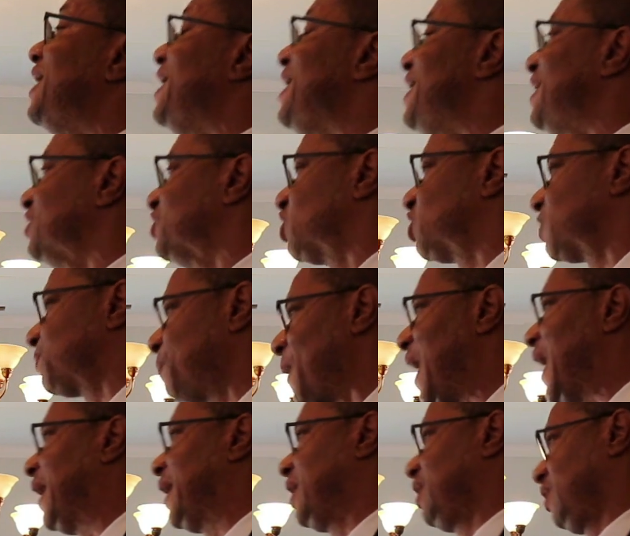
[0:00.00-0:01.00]
he
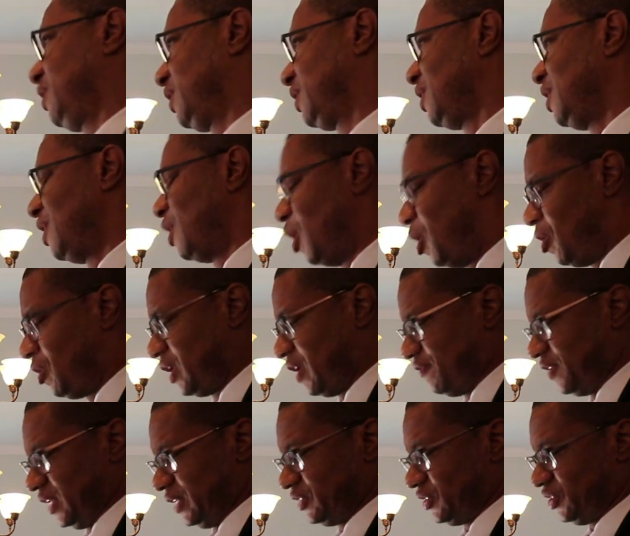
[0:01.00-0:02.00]
inspired all
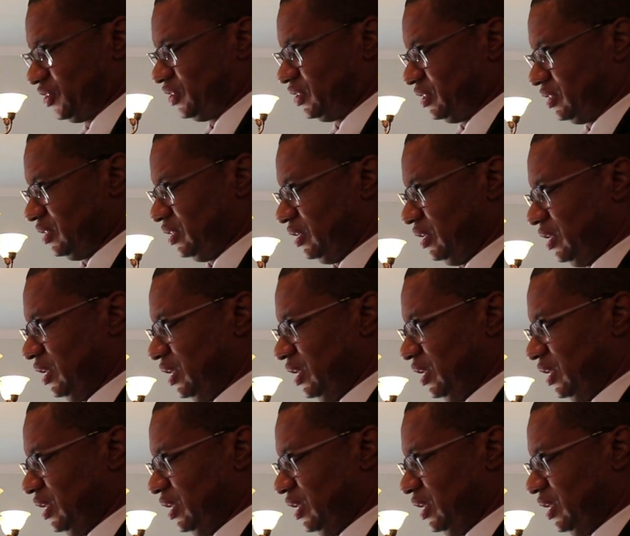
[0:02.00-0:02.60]
of us.